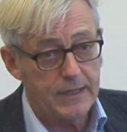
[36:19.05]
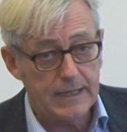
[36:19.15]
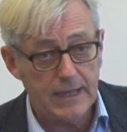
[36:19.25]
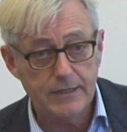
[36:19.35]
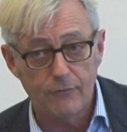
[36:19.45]
to
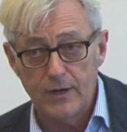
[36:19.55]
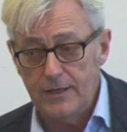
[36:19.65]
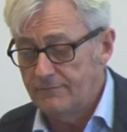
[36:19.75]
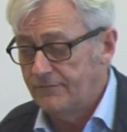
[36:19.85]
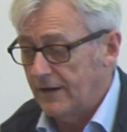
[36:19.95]
get it
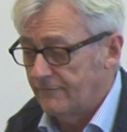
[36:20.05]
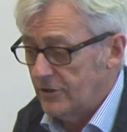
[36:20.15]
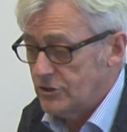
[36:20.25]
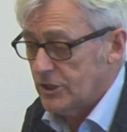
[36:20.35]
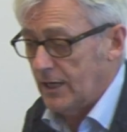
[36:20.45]
right for
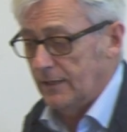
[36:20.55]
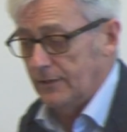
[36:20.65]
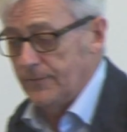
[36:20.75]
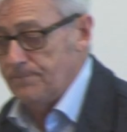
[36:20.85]
every child.